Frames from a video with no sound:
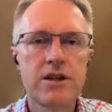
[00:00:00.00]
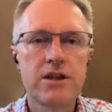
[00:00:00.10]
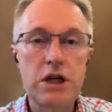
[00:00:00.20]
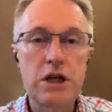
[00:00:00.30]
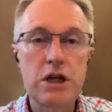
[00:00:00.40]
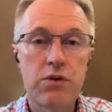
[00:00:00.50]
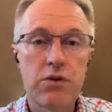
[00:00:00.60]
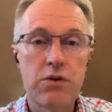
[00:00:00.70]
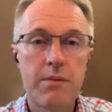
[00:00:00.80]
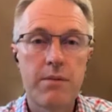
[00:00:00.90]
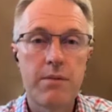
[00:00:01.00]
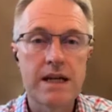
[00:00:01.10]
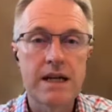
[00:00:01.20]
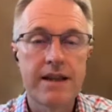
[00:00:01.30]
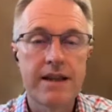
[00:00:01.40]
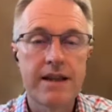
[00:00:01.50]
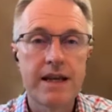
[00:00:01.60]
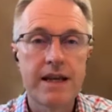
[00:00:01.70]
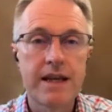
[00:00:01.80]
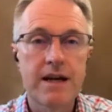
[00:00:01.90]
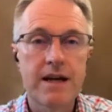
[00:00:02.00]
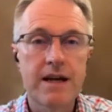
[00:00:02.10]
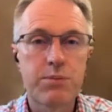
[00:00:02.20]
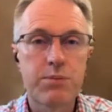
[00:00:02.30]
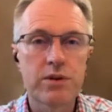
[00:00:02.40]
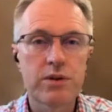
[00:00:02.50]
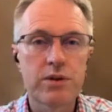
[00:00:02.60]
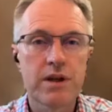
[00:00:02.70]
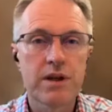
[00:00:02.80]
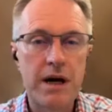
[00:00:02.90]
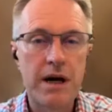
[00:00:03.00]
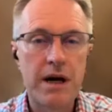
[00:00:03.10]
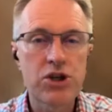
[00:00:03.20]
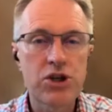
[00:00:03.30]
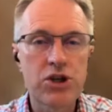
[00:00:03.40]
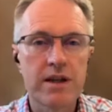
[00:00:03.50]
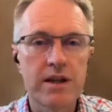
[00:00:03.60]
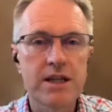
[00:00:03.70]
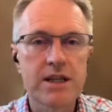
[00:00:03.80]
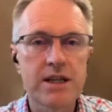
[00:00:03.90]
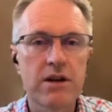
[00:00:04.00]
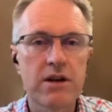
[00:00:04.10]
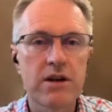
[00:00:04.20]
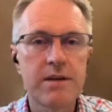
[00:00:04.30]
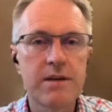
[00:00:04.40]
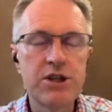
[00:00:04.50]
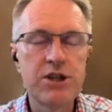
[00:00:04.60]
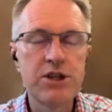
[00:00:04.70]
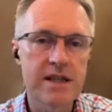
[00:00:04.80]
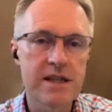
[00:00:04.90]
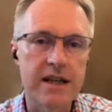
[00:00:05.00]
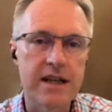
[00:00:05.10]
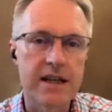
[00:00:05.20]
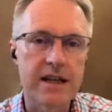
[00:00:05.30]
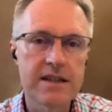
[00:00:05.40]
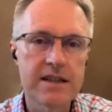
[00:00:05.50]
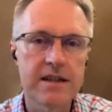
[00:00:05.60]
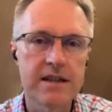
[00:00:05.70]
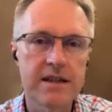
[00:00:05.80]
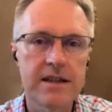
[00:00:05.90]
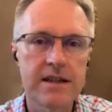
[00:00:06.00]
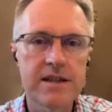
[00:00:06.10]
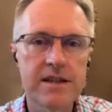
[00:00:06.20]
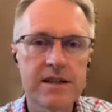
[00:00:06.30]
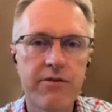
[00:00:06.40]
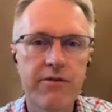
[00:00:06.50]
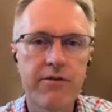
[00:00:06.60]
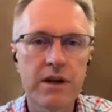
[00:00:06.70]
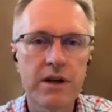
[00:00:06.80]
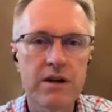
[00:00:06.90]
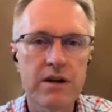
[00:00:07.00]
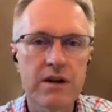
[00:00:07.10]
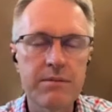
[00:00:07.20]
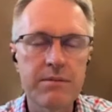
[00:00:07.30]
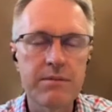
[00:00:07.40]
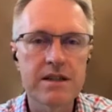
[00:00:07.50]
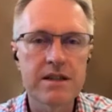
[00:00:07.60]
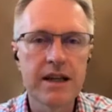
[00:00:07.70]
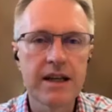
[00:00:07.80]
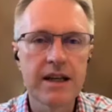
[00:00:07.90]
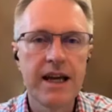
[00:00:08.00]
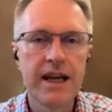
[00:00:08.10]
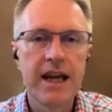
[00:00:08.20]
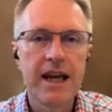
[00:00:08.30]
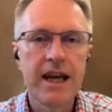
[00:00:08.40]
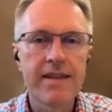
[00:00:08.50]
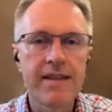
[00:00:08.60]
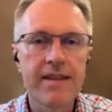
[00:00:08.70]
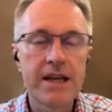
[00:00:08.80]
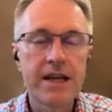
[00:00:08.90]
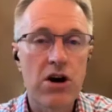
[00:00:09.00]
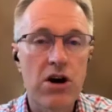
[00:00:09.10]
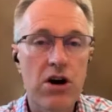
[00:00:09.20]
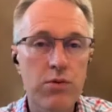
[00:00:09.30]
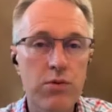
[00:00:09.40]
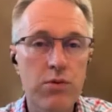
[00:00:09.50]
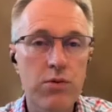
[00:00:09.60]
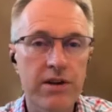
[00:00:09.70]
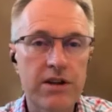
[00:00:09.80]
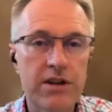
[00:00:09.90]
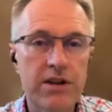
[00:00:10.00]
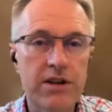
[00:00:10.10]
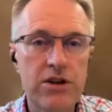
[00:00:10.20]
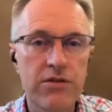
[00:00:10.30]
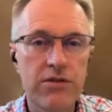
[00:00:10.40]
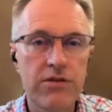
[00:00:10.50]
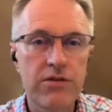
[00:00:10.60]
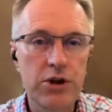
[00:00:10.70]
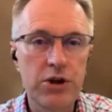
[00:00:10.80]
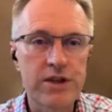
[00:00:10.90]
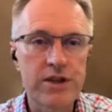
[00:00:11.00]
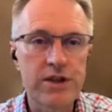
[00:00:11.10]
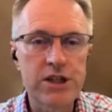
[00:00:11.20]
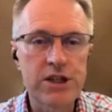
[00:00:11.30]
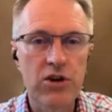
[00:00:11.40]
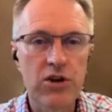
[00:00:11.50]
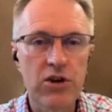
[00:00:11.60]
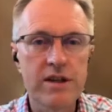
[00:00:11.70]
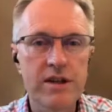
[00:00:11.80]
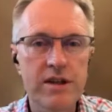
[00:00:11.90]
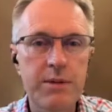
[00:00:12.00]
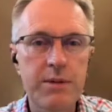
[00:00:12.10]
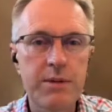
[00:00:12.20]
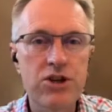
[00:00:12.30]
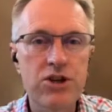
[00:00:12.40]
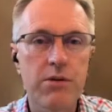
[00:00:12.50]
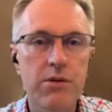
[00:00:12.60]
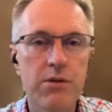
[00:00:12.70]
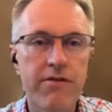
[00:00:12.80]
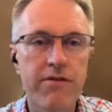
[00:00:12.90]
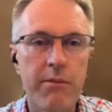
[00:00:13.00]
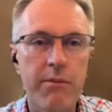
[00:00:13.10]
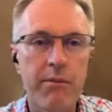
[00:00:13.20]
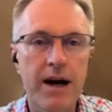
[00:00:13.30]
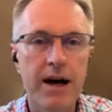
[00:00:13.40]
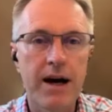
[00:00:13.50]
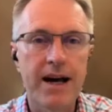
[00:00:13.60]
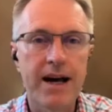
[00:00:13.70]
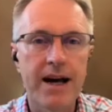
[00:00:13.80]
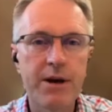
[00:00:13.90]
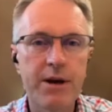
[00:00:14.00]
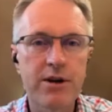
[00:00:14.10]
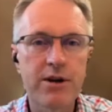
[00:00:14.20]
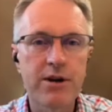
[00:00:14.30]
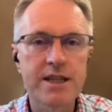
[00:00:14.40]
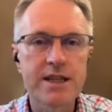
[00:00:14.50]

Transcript: First of all, I'm excited that the IA has brought combined assurance as a concept into the standards. That's a step forward as far as I'm concerned. And then there's the R word that you use that internal auditors typically shy away from, because